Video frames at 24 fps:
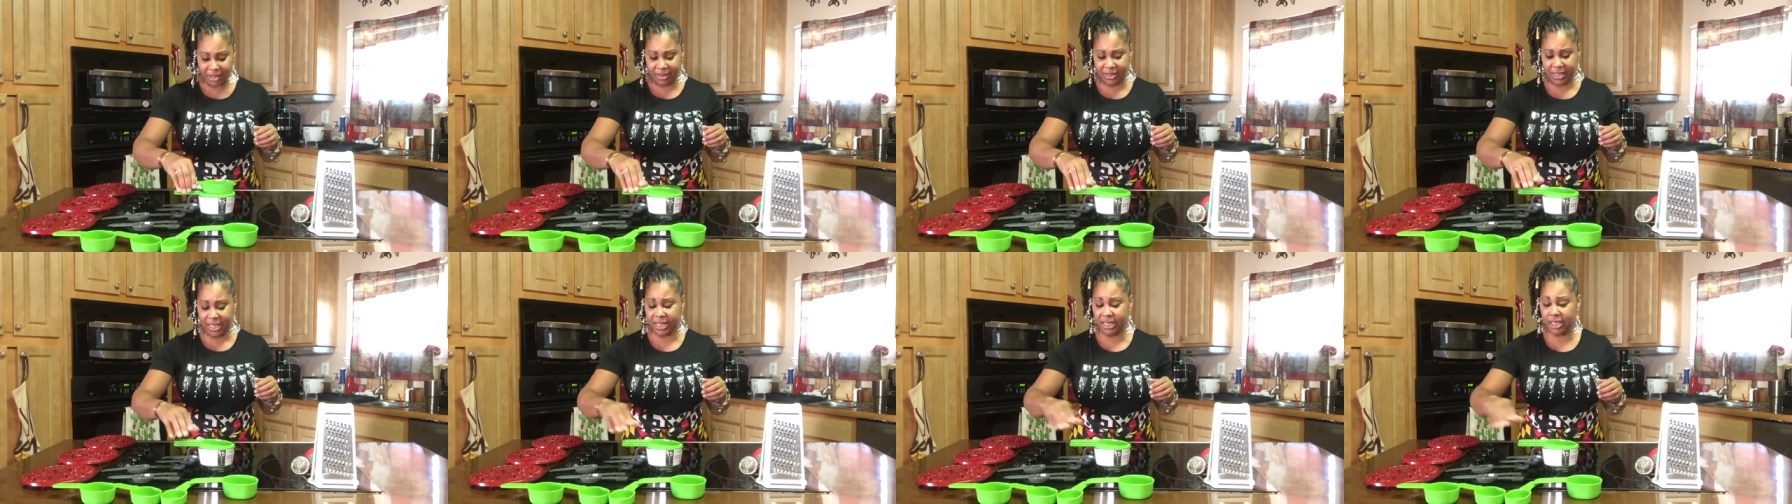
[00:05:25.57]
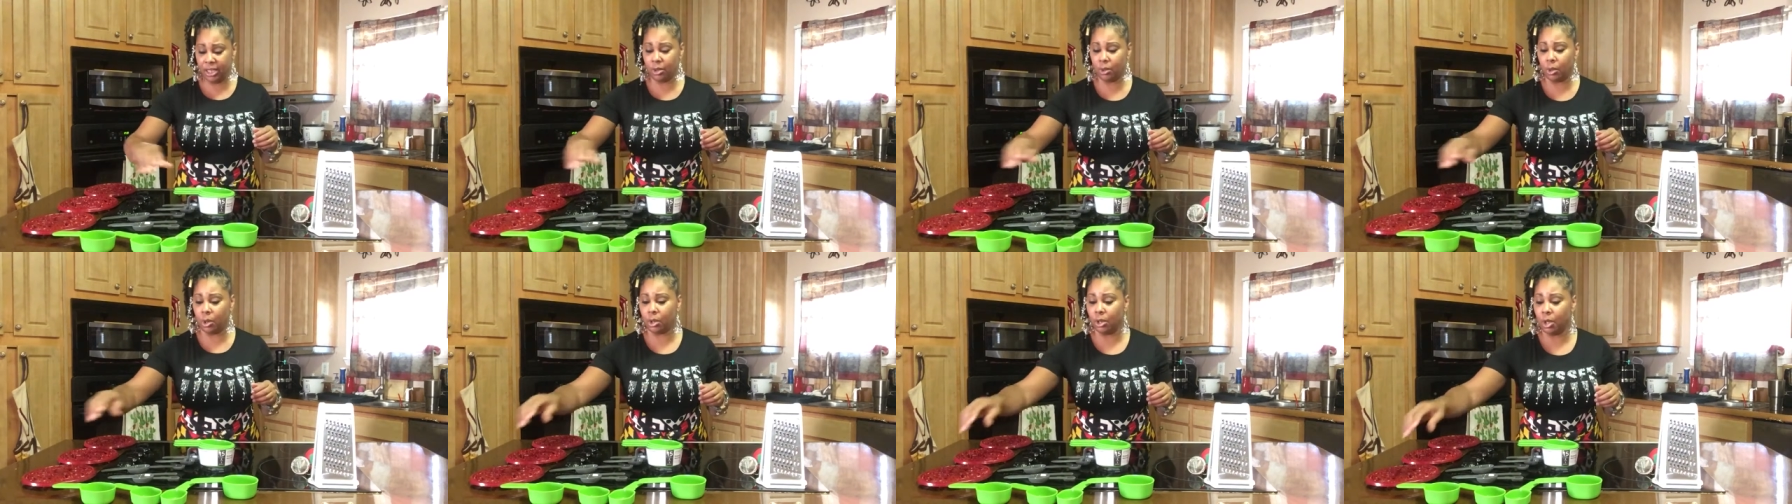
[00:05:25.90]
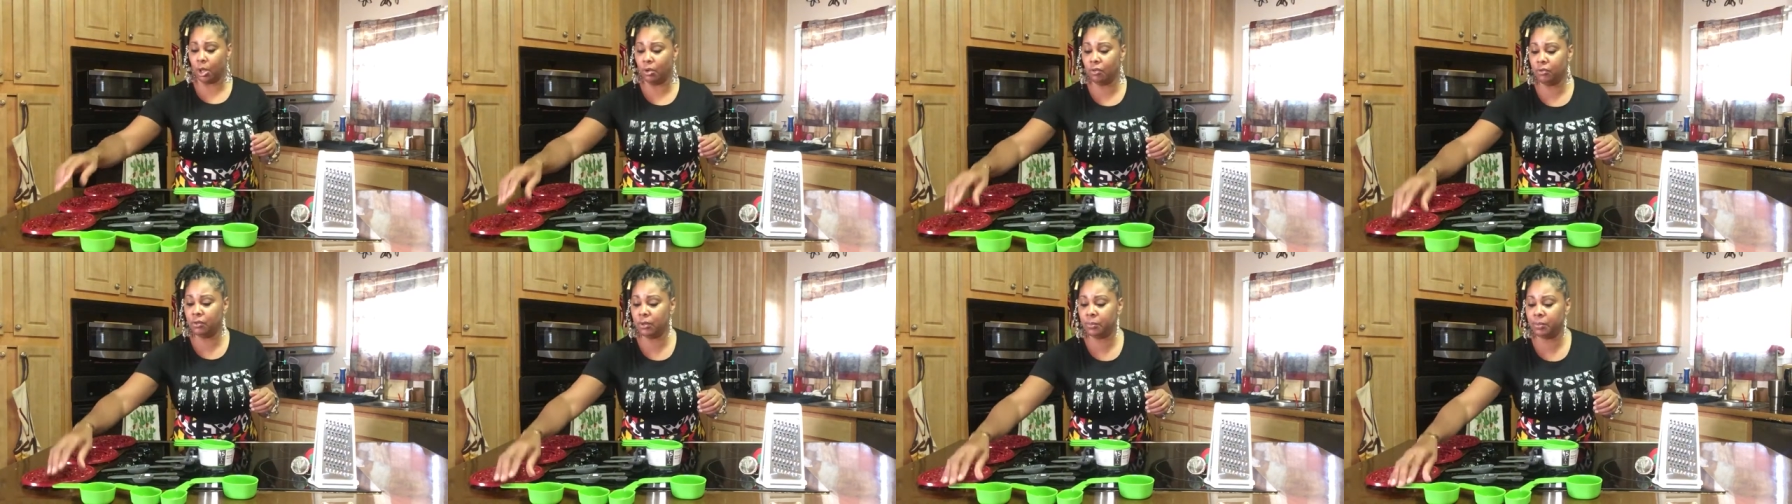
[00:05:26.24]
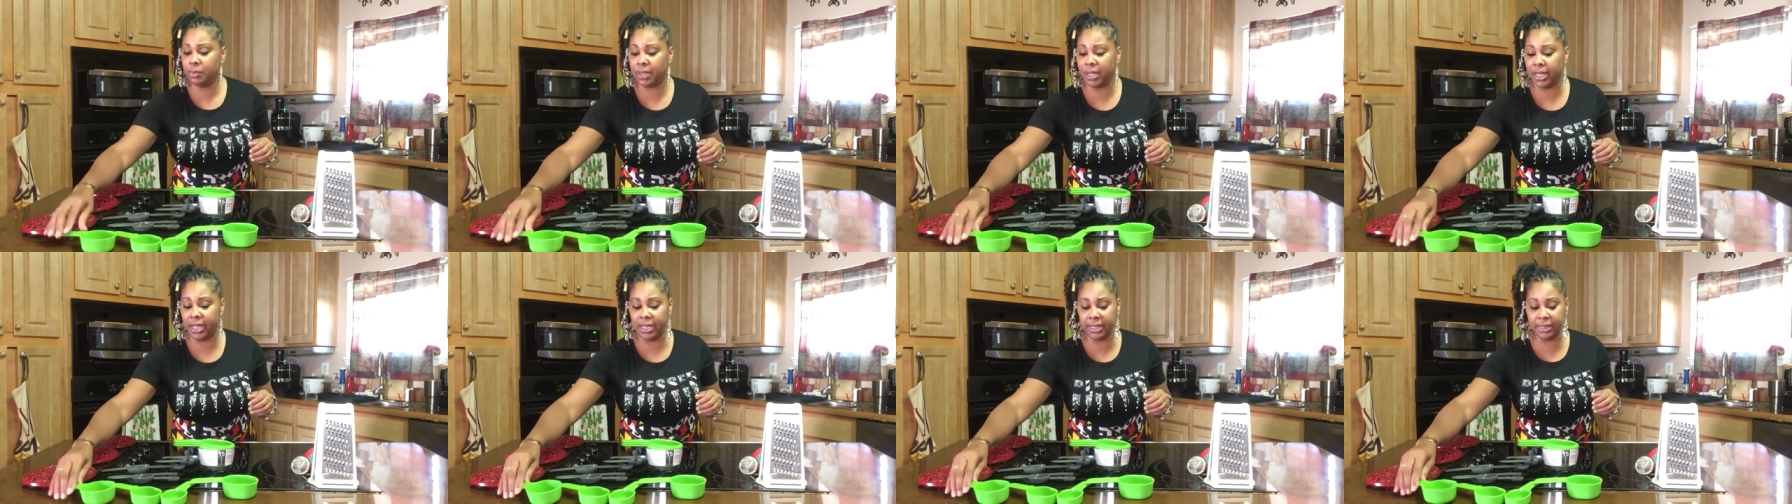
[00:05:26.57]
They get all over the
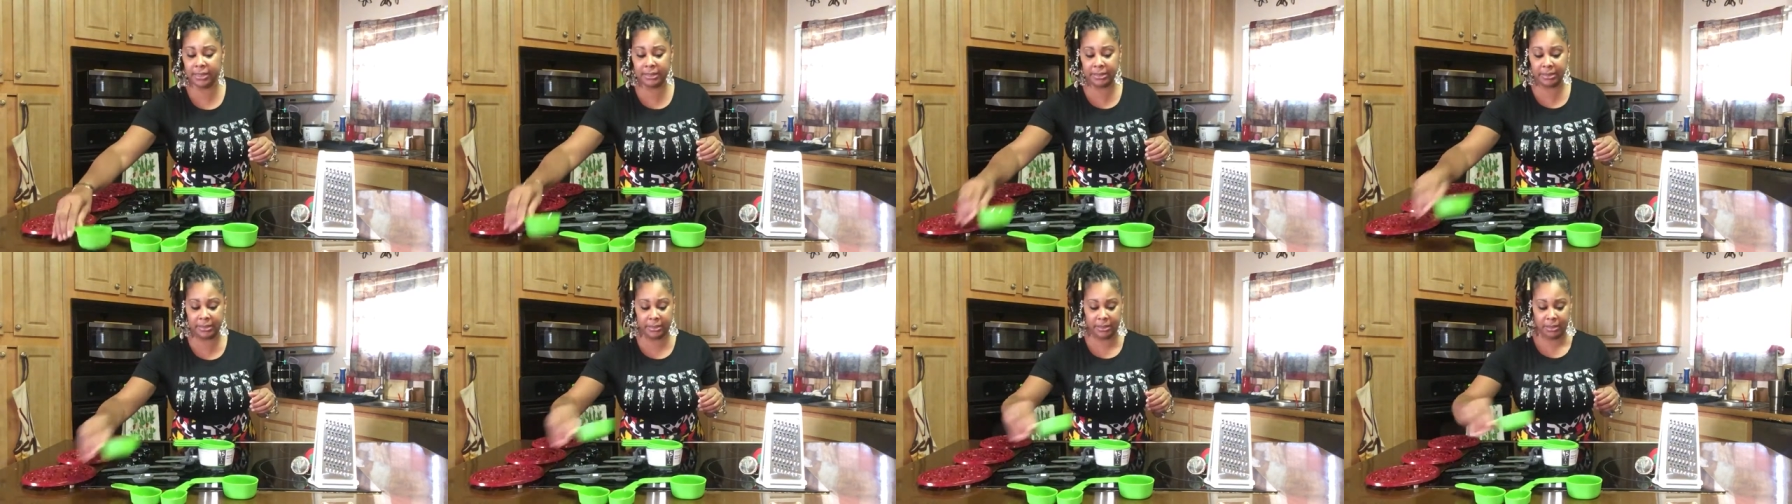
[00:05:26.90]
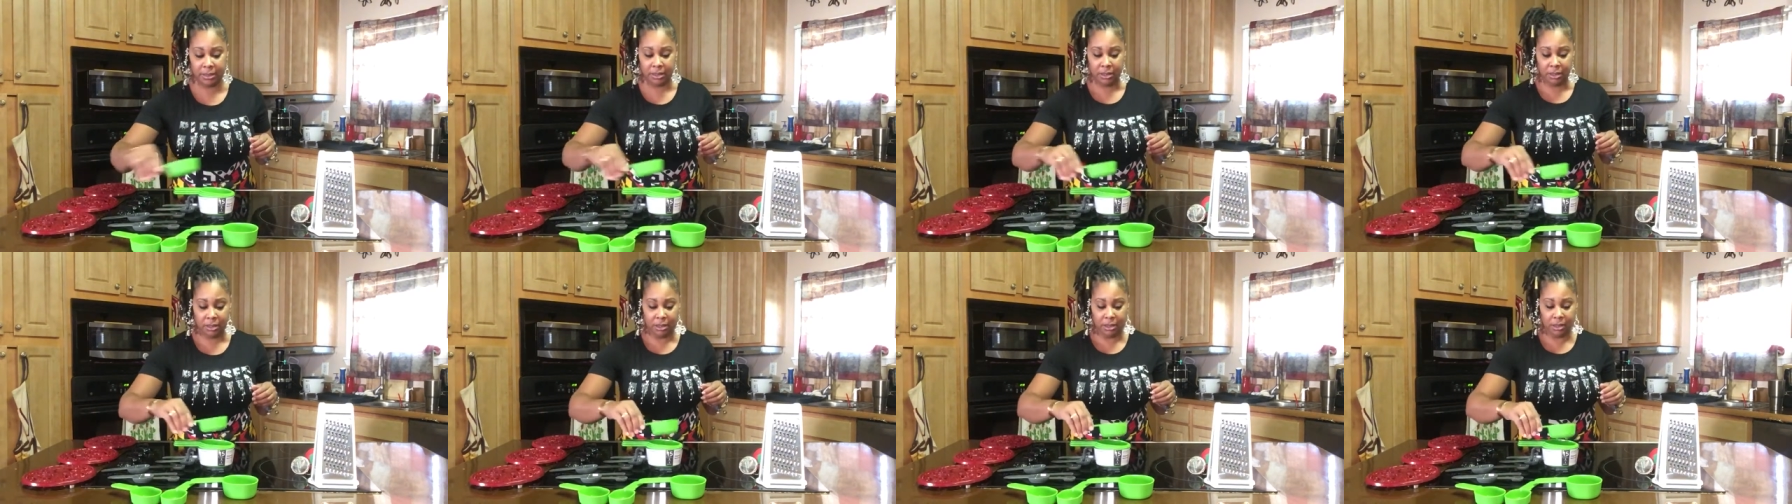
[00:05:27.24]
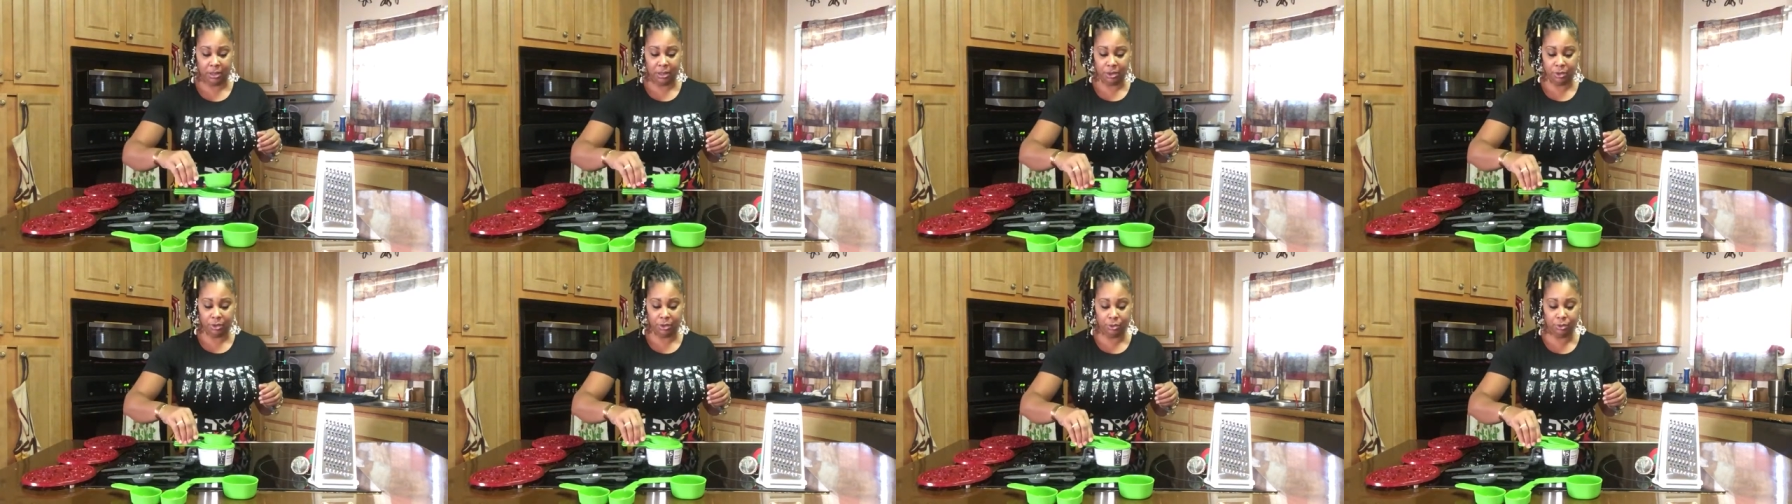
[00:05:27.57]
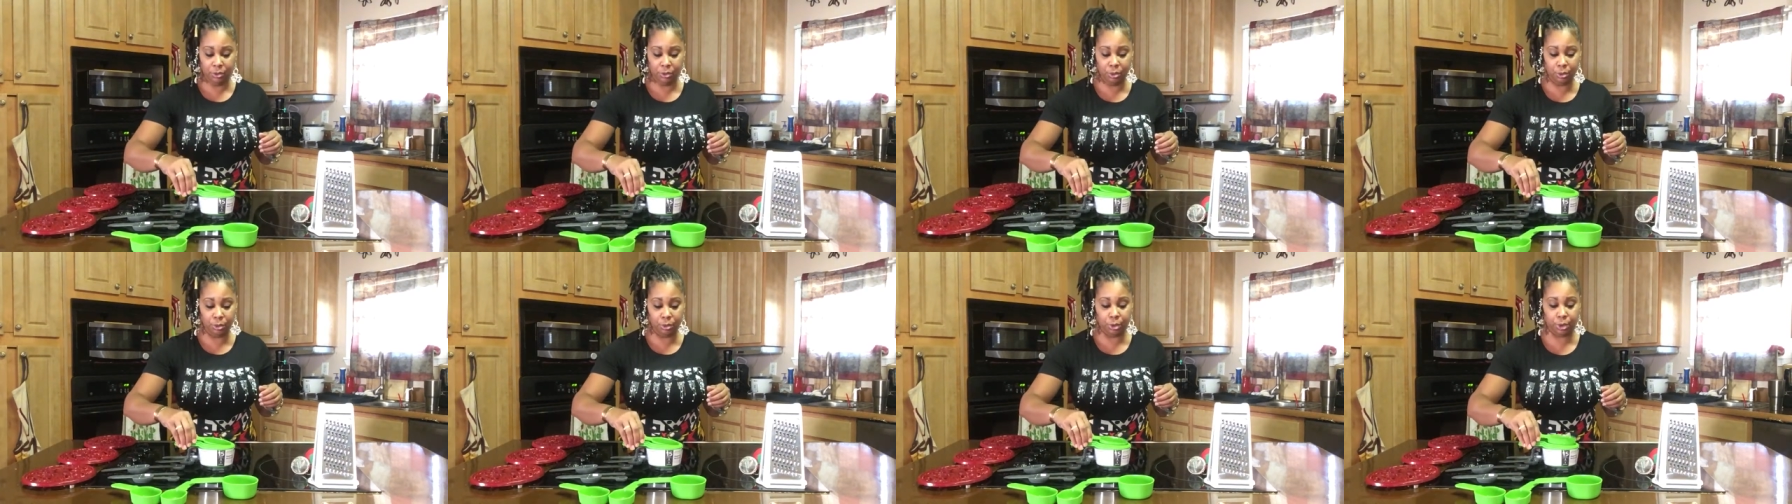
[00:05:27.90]
place. You
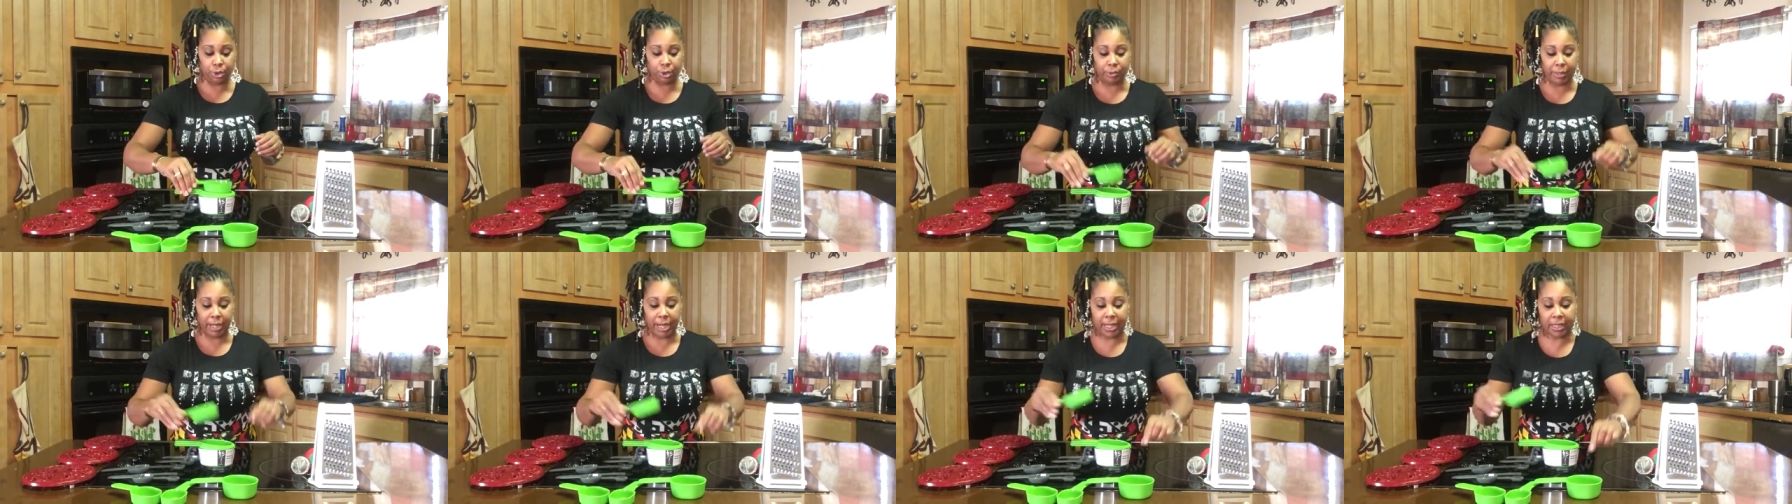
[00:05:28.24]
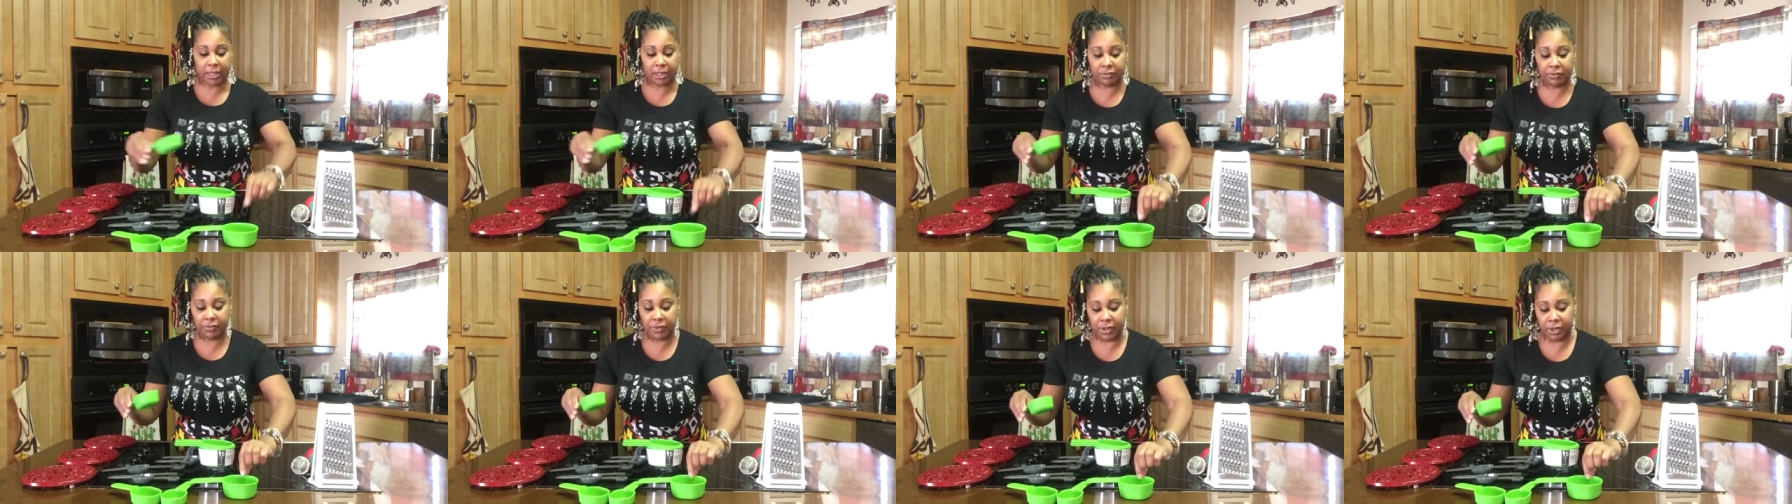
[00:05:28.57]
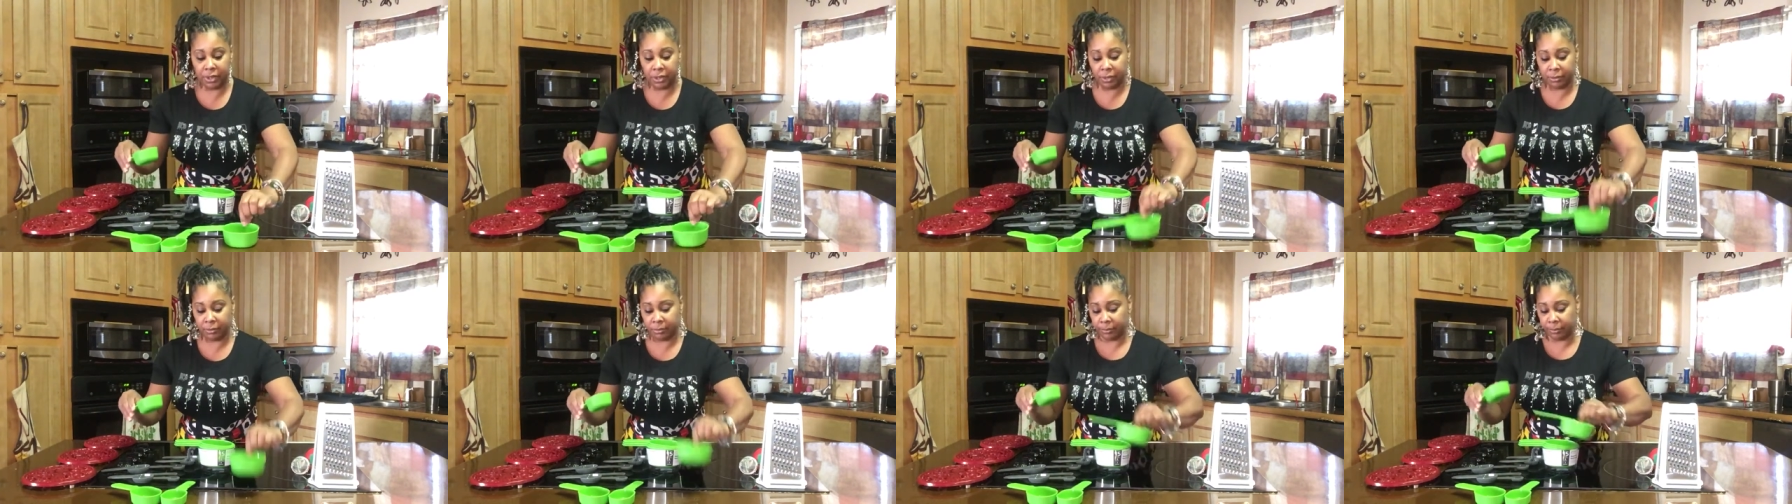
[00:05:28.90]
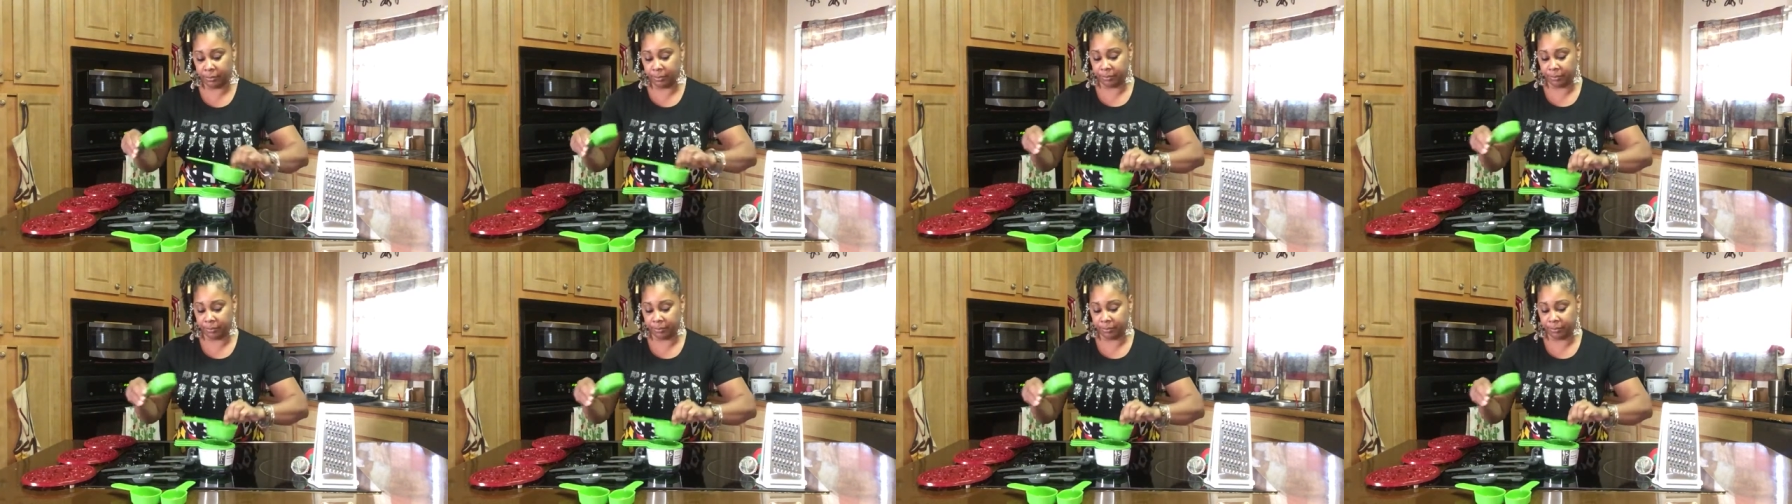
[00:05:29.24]
lose track of them.